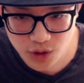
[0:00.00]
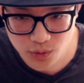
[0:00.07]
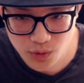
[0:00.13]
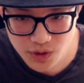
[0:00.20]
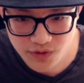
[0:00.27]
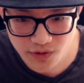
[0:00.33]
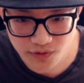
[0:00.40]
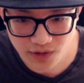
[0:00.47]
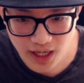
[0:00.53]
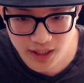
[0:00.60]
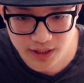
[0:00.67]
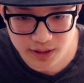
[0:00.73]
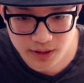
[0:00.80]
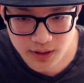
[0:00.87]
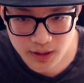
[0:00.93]
runes for
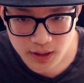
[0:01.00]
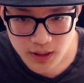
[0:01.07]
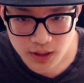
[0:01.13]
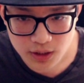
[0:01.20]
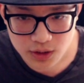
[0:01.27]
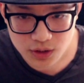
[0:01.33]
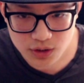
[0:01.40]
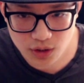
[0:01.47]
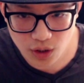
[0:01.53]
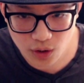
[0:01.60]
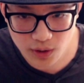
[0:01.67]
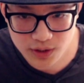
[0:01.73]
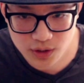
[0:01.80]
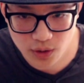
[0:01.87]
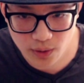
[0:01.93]
Violent. So
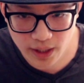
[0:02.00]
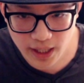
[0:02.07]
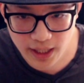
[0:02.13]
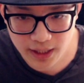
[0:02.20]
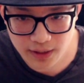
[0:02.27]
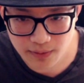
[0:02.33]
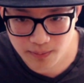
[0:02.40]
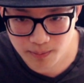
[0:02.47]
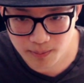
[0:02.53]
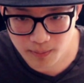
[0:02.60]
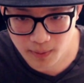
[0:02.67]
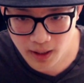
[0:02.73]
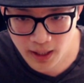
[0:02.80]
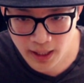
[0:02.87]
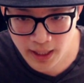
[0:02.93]
let's go ahead.
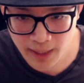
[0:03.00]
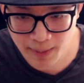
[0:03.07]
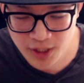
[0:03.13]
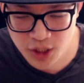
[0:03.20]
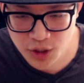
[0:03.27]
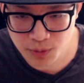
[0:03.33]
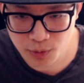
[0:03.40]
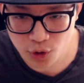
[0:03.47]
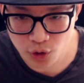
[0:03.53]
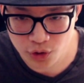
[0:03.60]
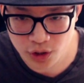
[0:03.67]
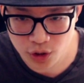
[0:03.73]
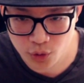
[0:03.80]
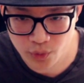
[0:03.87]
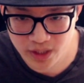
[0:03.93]
And I mentioned to him
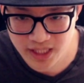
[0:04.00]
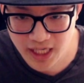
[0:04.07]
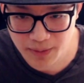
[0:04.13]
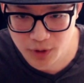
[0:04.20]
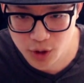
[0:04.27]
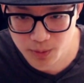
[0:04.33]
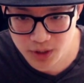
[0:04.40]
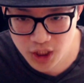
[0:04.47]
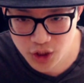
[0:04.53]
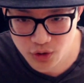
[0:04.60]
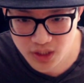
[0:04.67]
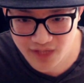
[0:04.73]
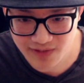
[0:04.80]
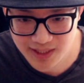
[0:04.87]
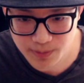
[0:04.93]
earlier, crit damage should be changed to
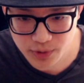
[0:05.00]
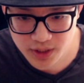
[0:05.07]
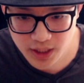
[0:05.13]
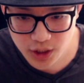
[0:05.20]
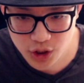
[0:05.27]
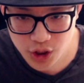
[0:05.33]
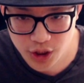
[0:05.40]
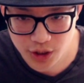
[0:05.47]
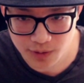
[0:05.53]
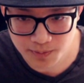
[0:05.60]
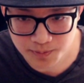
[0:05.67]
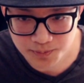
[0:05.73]
defense percentage here.